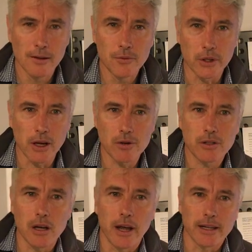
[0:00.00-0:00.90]
So it goes
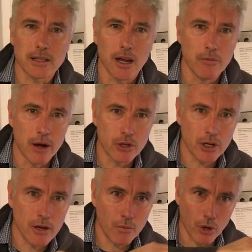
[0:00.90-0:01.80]
into like slow
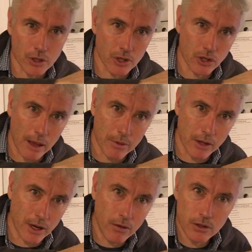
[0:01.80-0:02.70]
motion, and watch the shape of
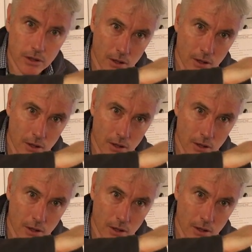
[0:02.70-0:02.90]
the notes.